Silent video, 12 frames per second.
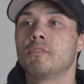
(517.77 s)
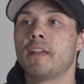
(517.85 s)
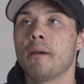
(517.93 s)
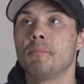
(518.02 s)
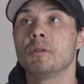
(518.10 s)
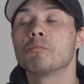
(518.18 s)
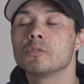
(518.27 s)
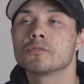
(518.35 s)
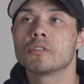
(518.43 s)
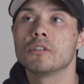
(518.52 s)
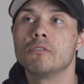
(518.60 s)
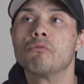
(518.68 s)
get people
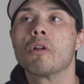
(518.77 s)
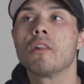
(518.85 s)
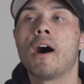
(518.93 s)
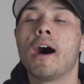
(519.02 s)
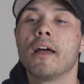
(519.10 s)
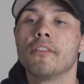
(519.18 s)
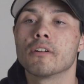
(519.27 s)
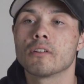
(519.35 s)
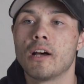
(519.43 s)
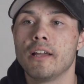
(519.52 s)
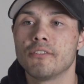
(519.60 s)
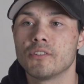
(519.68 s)
to revolve their
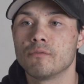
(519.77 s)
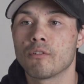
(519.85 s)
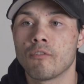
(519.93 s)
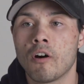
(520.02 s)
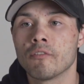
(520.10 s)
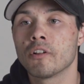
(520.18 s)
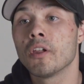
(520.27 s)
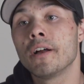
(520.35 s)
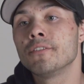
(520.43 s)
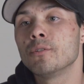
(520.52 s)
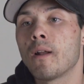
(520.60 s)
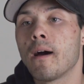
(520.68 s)

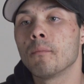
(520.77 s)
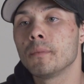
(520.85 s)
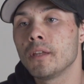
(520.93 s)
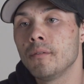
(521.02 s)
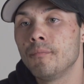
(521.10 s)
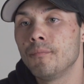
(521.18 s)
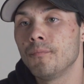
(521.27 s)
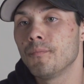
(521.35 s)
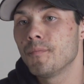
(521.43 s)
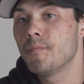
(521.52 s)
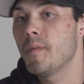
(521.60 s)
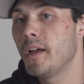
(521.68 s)
lives around me.
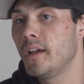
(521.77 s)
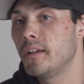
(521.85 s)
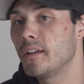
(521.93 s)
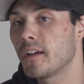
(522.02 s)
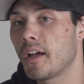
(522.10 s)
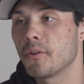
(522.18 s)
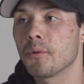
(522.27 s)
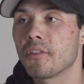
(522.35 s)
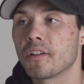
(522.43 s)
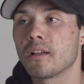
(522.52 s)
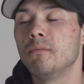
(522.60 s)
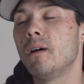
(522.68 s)
I don't
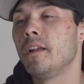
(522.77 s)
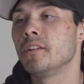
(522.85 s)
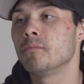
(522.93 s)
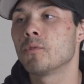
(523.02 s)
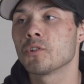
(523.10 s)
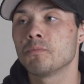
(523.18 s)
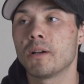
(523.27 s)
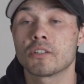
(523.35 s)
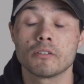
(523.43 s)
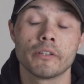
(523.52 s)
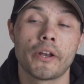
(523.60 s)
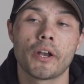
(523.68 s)
think I'm any more
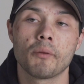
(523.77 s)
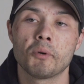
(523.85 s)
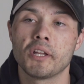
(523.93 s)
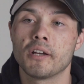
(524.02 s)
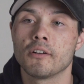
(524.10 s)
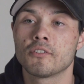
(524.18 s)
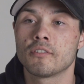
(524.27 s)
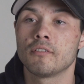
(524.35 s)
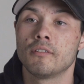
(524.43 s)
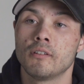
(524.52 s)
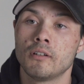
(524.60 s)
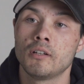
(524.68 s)
special than anybody else,
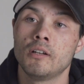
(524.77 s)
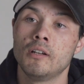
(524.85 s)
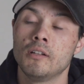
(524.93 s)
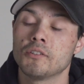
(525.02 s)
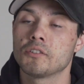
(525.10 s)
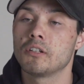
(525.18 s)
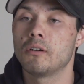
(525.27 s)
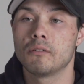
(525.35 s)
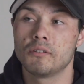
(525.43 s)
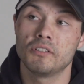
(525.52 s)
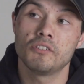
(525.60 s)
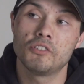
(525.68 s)

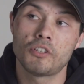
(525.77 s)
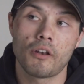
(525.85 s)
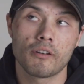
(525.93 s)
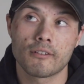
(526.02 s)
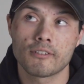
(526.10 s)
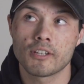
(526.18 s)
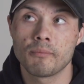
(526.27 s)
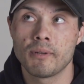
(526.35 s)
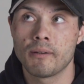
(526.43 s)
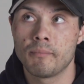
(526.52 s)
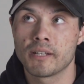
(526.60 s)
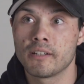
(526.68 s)
so it shouldn't really be
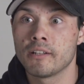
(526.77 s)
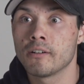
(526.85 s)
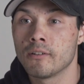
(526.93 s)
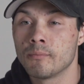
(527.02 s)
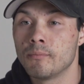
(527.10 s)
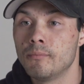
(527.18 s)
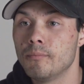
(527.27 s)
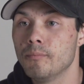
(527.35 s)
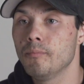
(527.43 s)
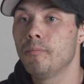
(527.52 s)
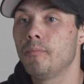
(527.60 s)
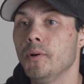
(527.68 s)
a big deal,
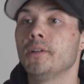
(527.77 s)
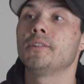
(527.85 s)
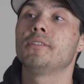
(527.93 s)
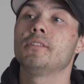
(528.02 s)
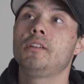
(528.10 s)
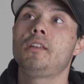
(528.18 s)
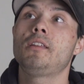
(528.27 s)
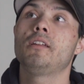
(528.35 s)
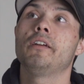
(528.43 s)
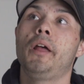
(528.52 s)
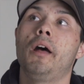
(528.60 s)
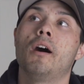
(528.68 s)
but
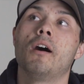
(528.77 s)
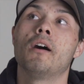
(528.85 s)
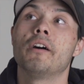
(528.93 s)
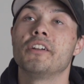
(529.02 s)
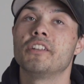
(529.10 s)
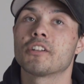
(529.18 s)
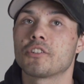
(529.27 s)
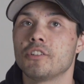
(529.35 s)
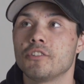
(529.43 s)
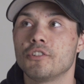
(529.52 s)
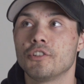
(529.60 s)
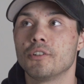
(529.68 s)

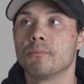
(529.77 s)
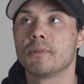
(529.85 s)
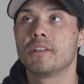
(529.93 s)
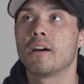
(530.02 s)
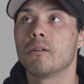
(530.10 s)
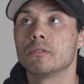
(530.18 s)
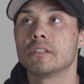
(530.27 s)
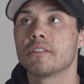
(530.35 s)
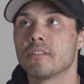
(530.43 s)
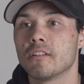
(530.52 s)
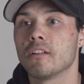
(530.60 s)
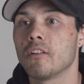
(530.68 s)
addiction should be dealt with
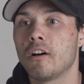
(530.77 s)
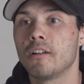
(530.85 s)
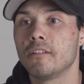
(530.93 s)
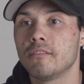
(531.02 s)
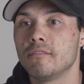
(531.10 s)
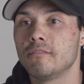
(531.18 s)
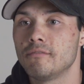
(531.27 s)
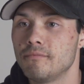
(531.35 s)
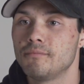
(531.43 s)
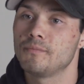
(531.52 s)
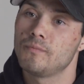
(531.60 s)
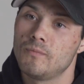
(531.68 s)
a lot.
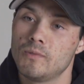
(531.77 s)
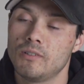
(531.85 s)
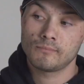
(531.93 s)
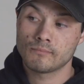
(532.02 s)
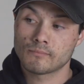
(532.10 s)
So.